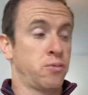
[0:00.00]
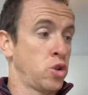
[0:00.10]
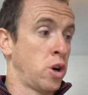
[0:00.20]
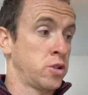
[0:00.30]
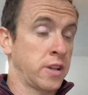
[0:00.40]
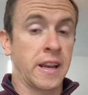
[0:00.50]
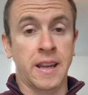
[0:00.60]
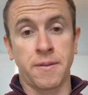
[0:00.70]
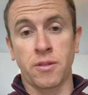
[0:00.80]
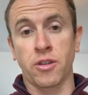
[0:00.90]
Charles
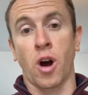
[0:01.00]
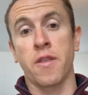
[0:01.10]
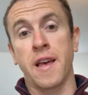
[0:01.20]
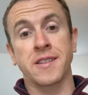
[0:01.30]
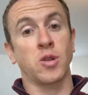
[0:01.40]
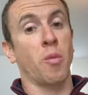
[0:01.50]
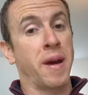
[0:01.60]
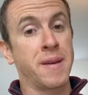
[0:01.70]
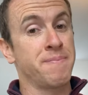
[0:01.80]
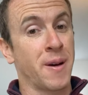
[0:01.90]
Staley designed this, not
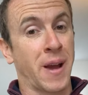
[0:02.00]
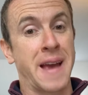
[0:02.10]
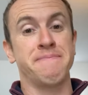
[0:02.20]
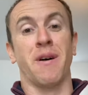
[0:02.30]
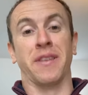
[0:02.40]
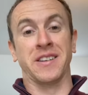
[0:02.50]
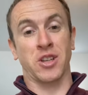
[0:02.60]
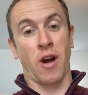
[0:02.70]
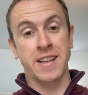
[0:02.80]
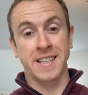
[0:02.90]
me. Okay, I think it's
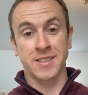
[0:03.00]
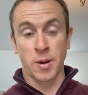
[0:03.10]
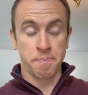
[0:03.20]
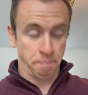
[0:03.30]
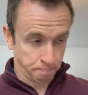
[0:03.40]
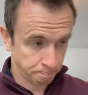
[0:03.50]
a great system.